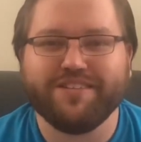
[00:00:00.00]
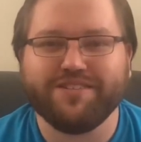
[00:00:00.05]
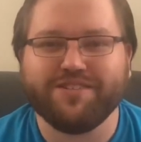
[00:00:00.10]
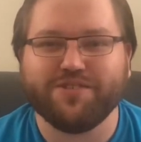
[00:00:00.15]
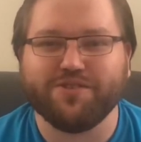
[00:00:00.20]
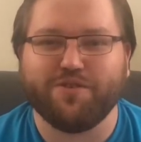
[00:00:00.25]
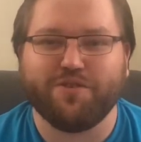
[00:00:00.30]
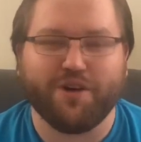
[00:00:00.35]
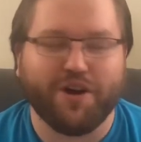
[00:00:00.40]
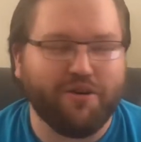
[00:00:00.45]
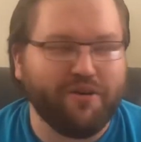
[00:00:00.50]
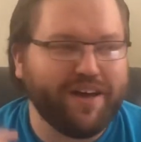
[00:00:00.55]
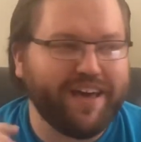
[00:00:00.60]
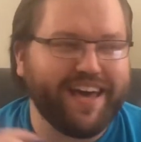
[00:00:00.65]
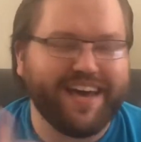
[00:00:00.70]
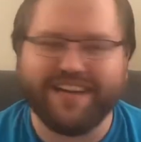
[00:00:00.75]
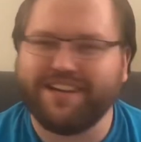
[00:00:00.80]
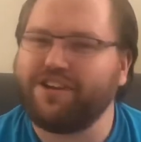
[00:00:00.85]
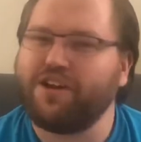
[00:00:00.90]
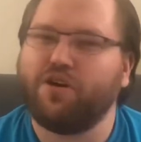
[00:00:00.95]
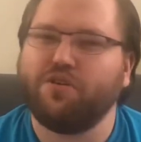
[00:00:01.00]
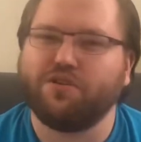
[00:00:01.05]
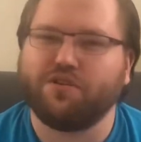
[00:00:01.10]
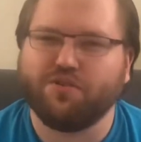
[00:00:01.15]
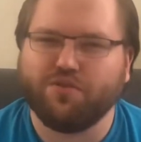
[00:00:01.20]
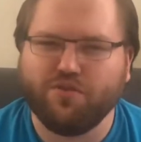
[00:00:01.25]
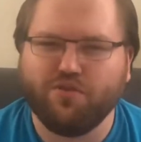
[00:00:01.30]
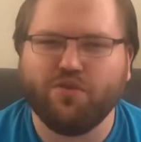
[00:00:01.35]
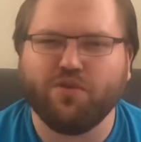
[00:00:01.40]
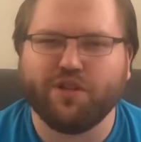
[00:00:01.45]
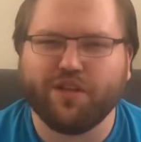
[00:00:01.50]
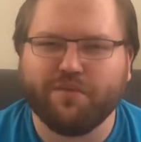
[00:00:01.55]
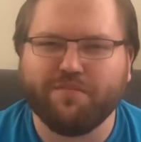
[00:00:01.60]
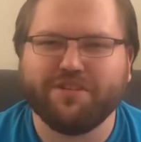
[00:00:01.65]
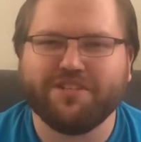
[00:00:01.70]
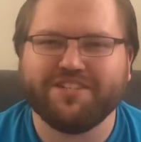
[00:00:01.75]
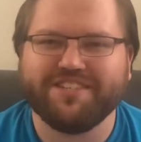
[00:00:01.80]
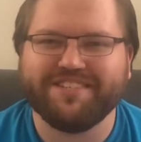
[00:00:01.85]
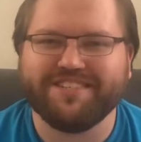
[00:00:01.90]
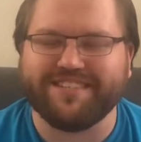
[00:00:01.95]
so go ahead and go to Google
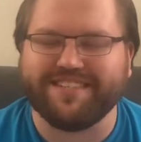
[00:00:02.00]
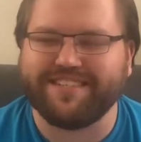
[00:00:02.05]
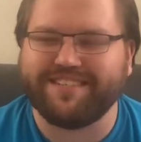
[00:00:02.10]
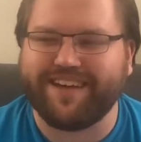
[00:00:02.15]
Images and